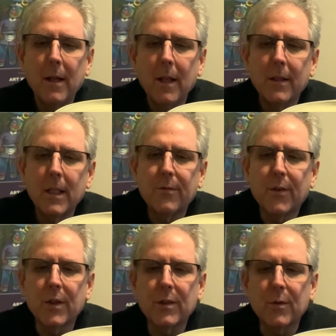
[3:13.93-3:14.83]
This
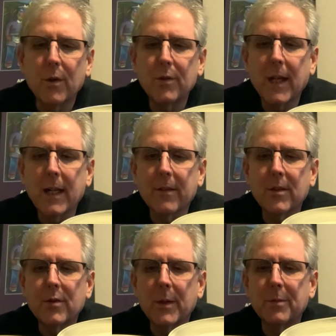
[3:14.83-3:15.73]
verse arose out of the
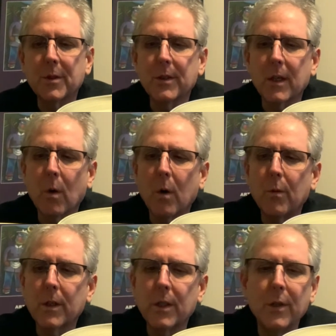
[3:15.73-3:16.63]
scriptures during World
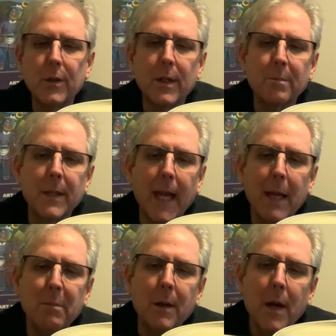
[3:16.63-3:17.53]
War II and
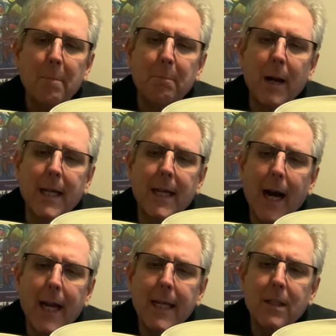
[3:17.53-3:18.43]
became my
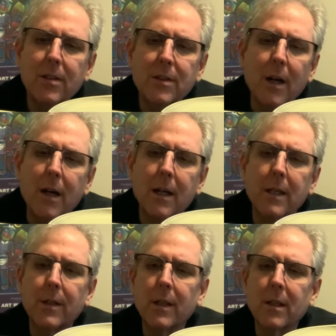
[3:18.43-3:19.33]
guiding star
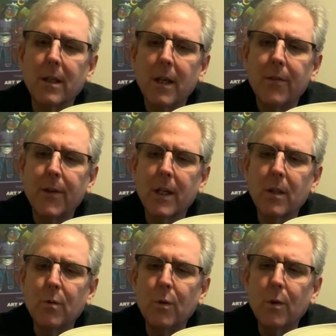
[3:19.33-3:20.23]
during, during the
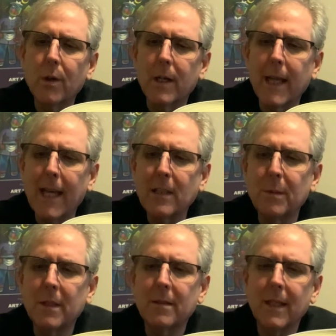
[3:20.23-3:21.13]
war and has
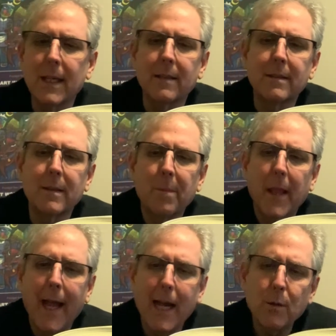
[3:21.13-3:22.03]
been since.
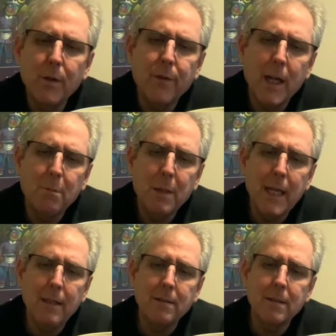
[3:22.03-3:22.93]
How do we find
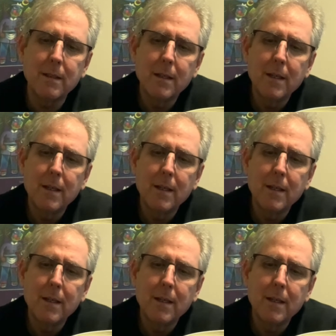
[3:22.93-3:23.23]
peace?